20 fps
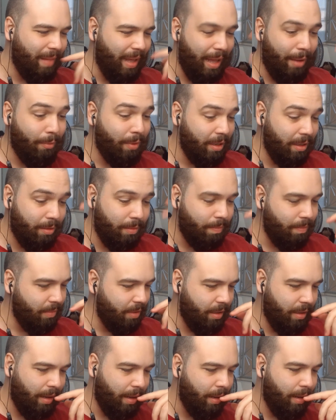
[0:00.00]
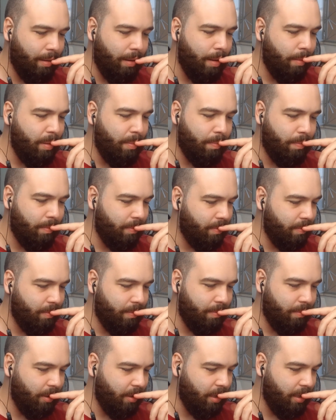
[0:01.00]
I want to let me
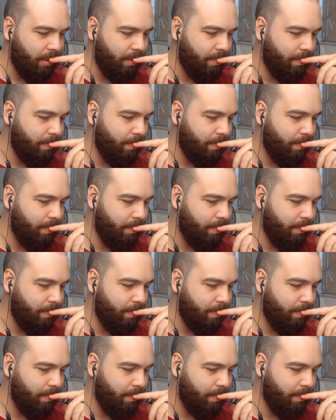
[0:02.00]
hold on.